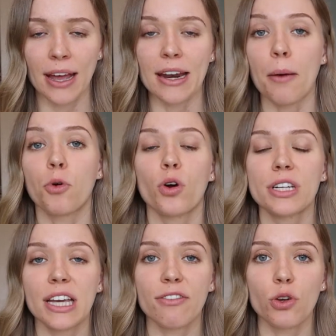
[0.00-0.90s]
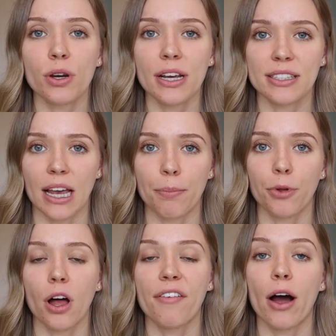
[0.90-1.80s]
Now I'm going to give you an
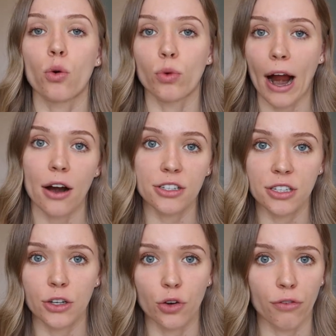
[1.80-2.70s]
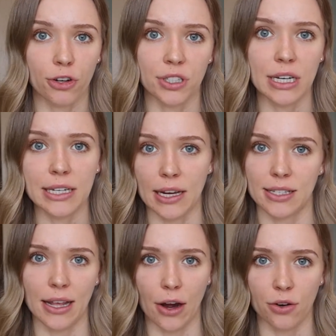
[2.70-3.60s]
example of how Ryerson University does
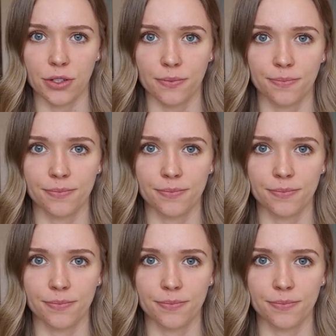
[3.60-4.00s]
theirs.